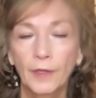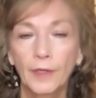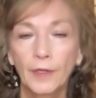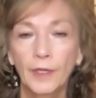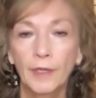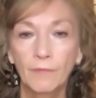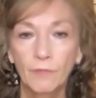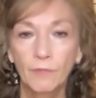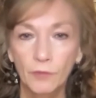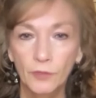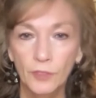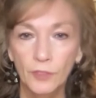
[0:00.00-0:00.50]

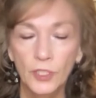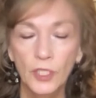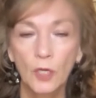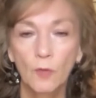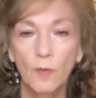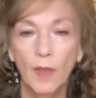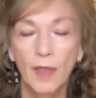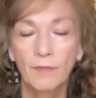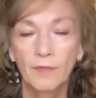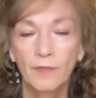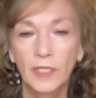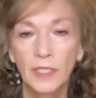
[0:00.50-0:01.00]
if there's no
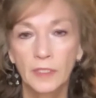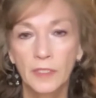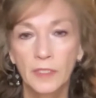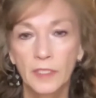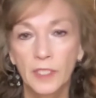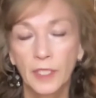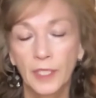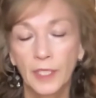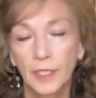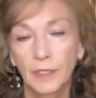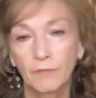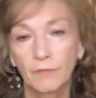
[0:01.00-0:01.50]
evidence
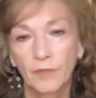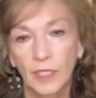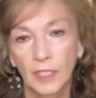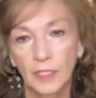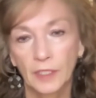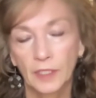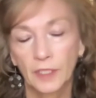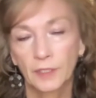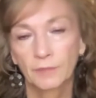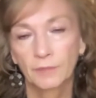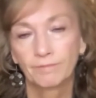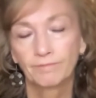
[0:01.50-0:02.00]
to convict.